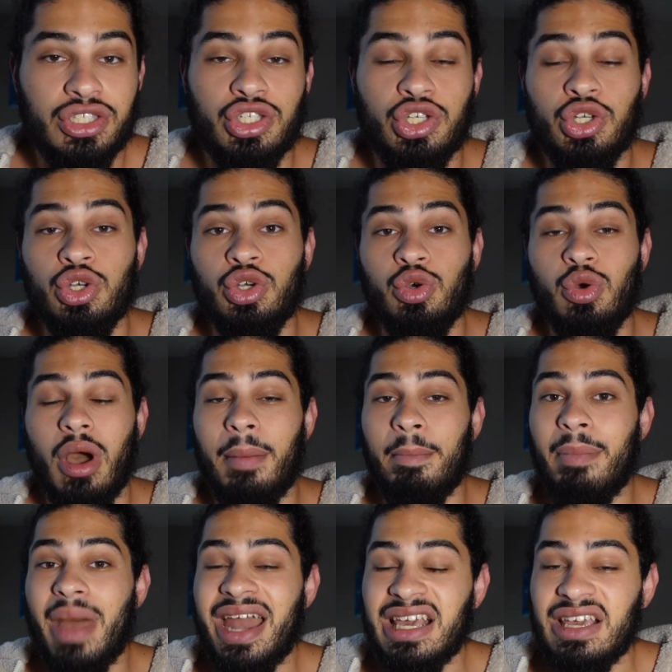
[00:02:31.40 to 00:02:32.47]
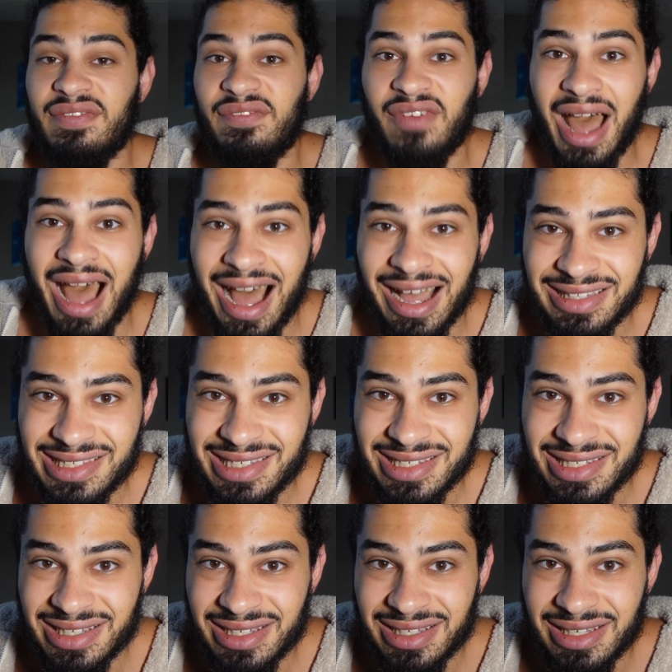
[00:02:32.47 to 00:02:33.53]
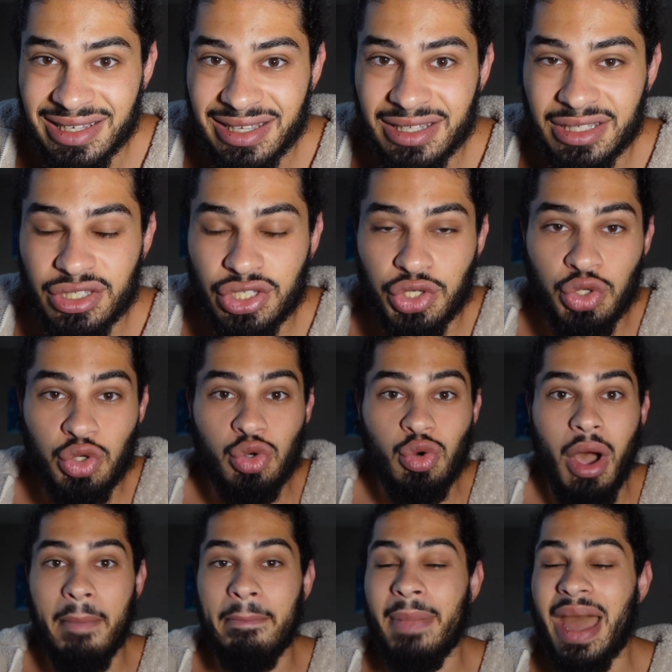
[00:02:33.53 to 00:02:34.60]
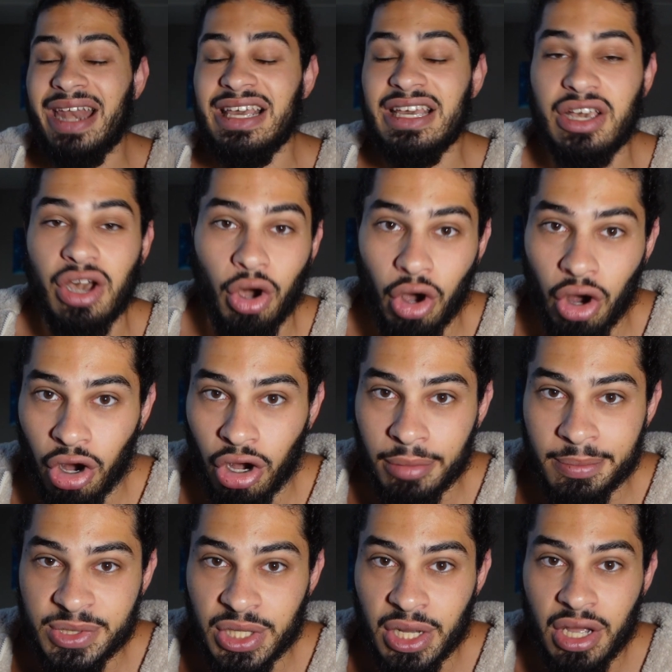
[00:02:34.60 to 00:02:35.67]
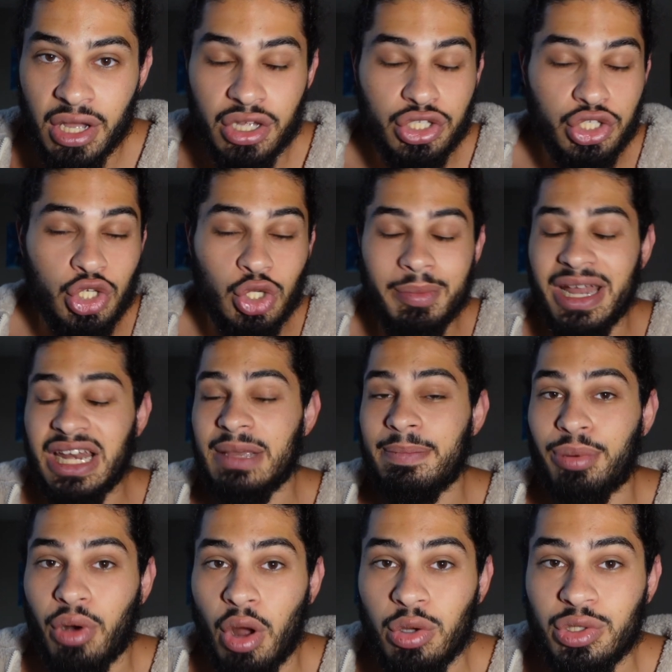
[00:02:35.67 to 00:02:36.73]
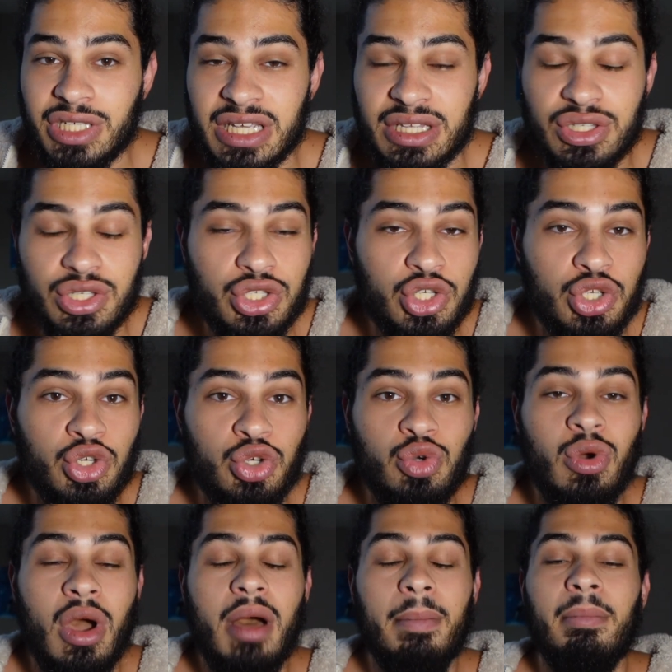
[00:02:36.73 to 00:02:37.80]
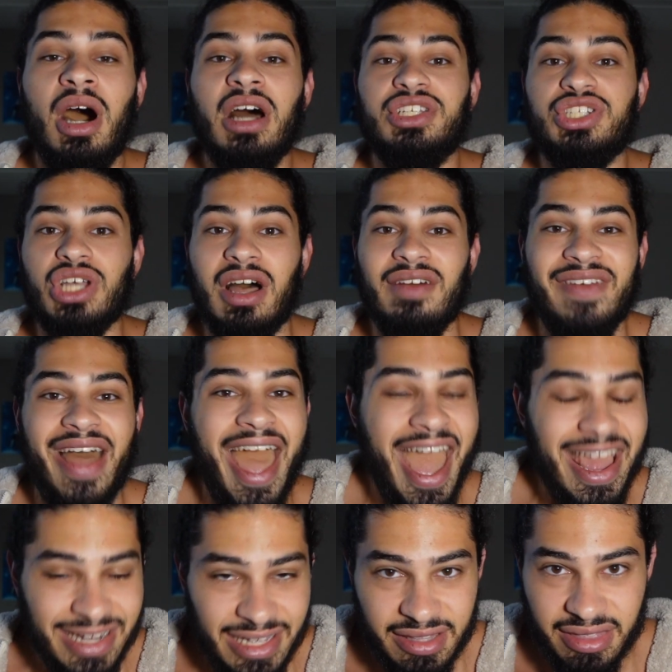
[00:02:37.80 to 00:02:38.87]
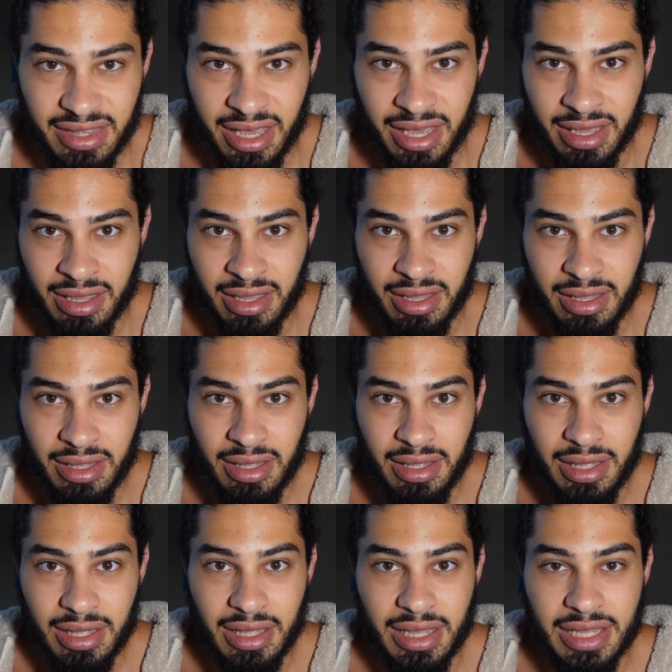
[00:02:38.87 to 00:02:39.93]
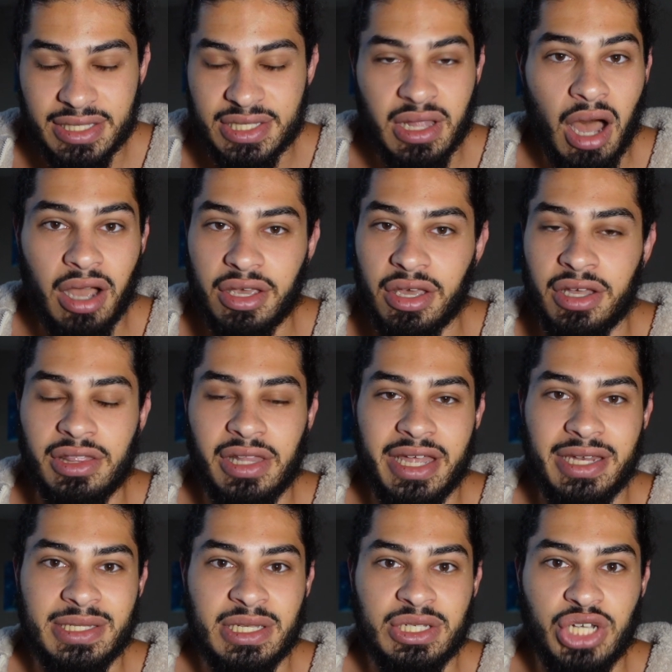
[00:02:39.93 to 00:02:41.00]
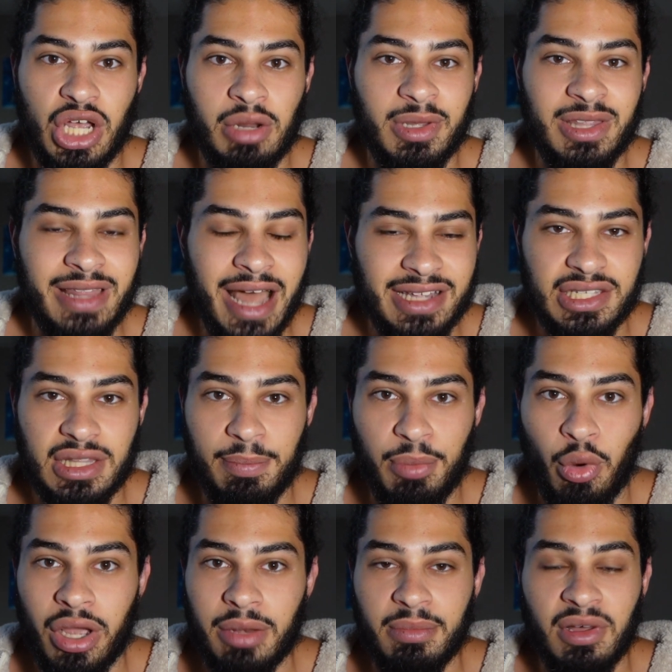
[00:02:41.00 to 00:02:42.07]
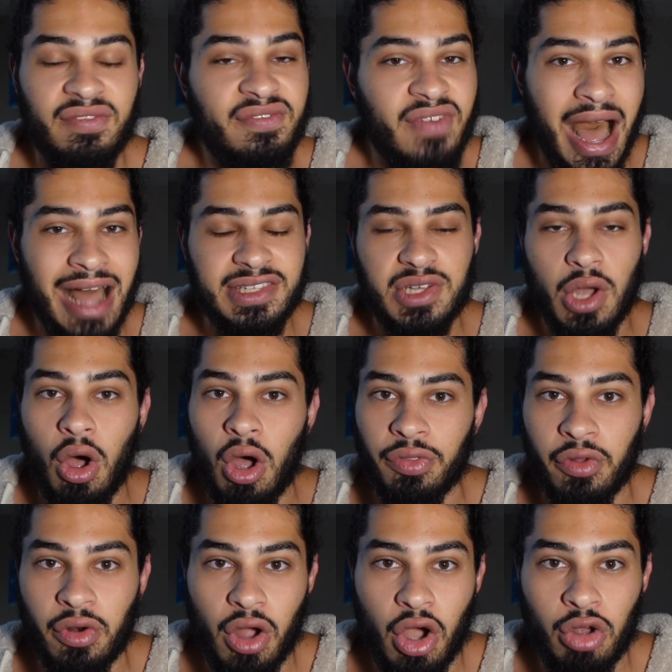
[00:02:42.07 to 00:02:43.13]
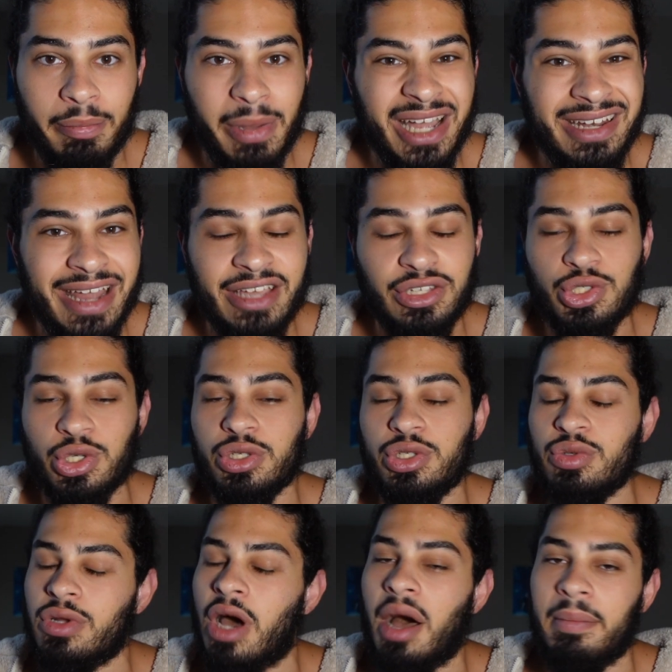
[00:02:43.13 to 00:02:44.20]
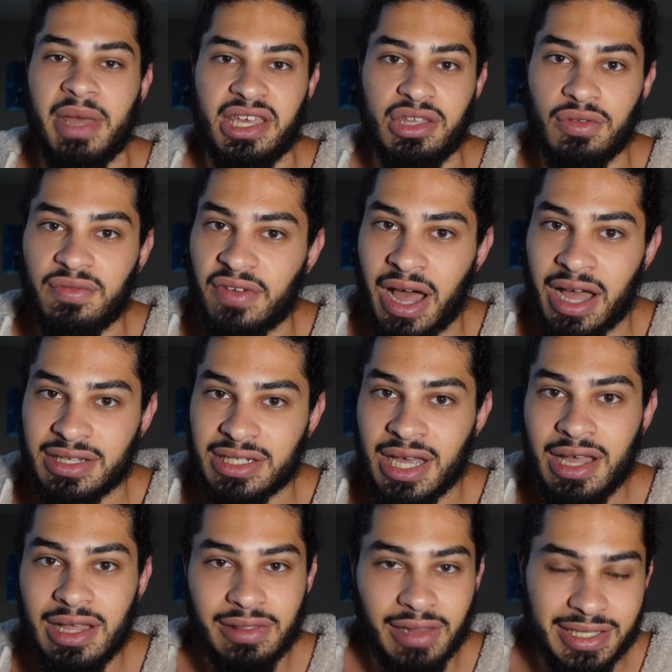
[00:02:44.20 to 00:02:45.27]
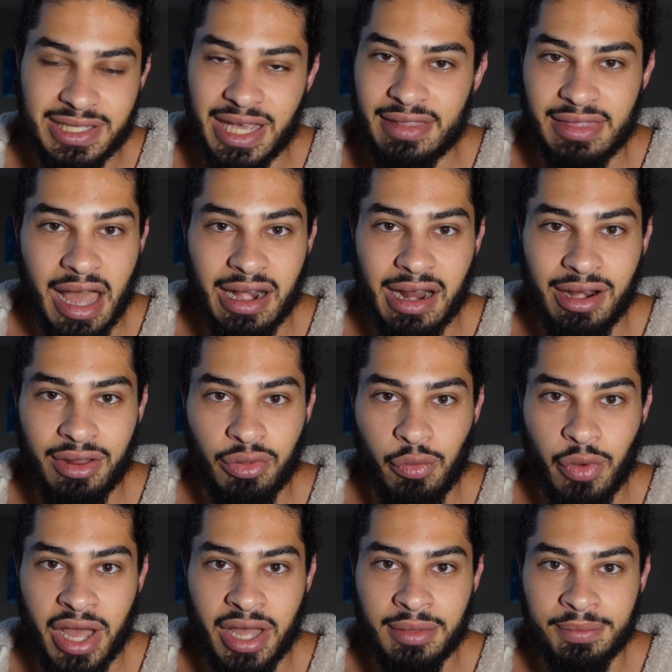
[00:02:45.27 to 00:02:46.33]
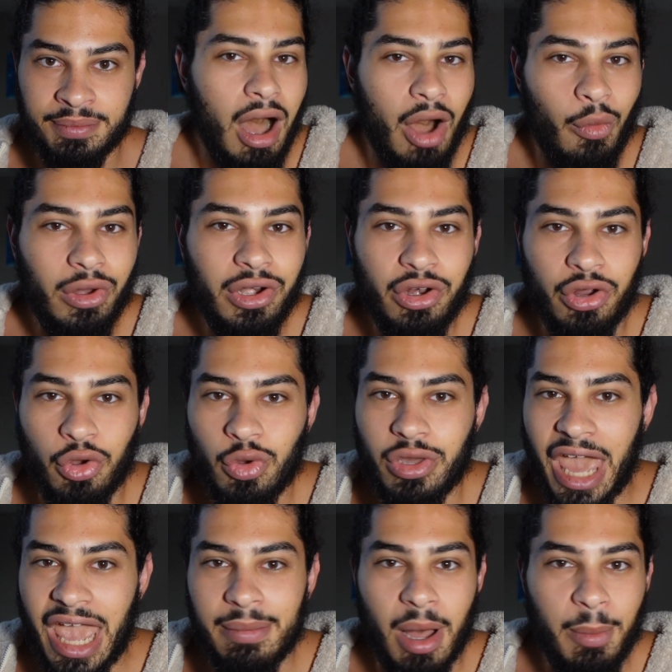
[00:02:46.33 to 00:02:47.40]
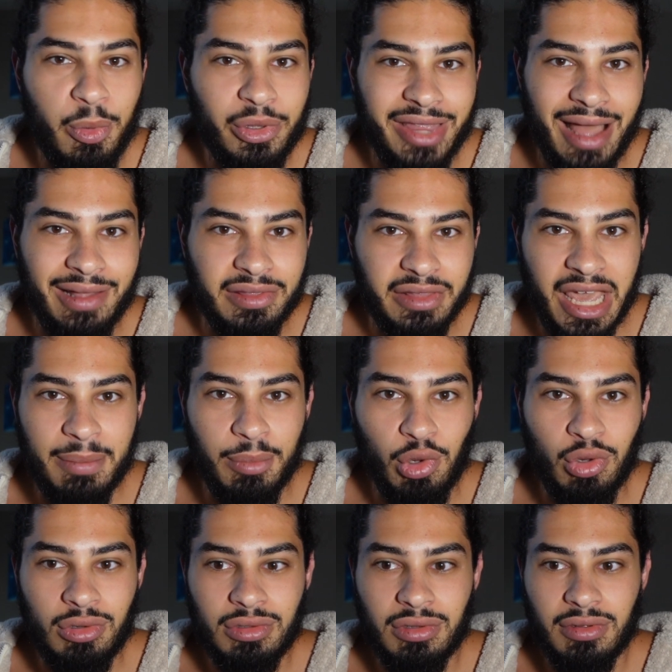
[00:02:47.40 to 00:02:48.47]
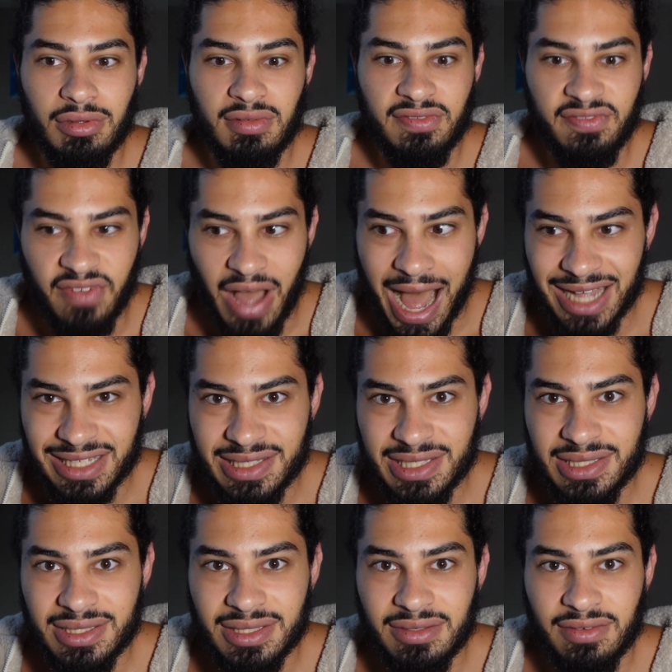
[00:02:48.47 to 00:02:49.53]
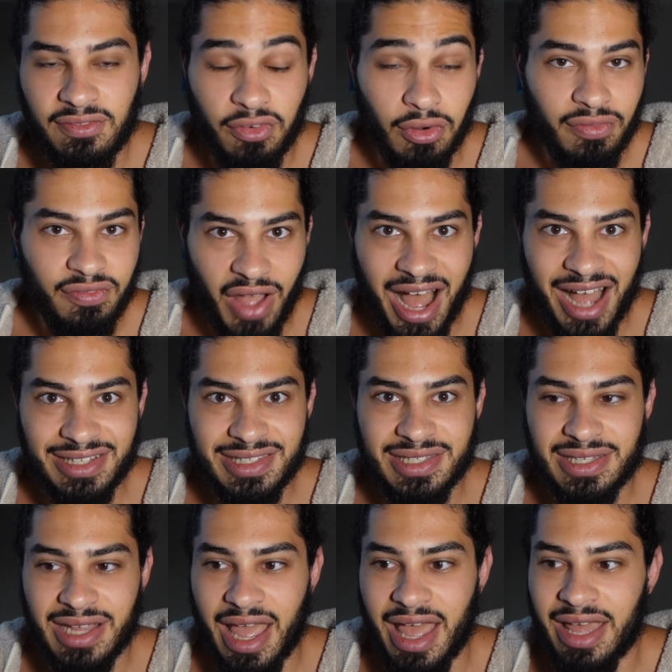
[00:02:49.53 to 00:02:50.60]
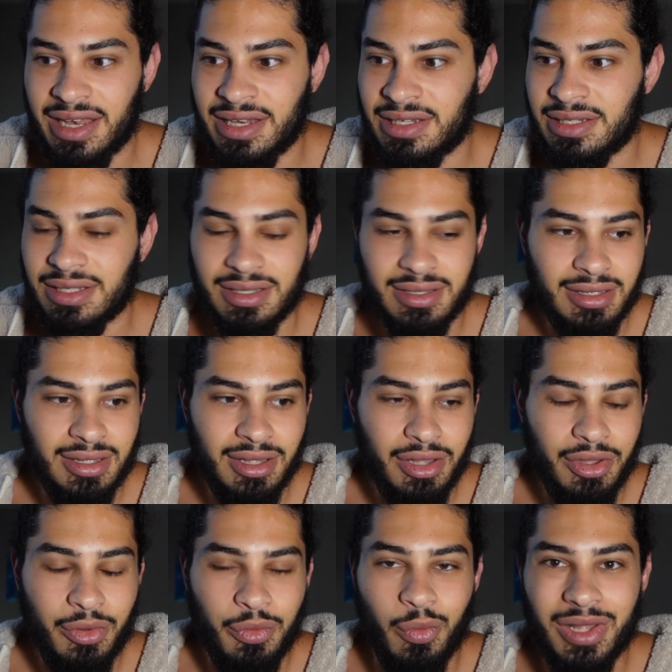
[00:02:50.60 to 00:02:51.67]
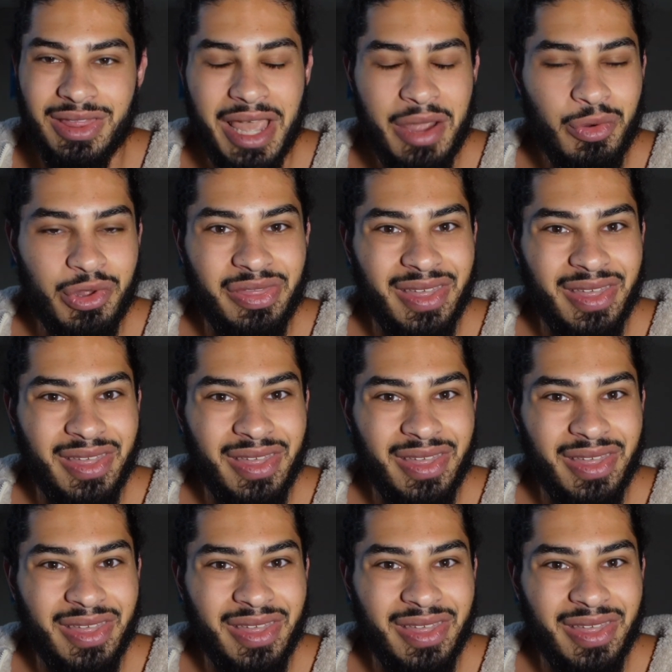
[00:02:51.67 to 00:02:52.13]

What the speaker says: Too many fats, too many carbs, too many proteins, too much of anything is not good, ladies and gentlemen. That's the point, but fats on their own by nature do not make you fat. Let's get that out of the way. I wonder who came up with that label, fats for fats, and what they were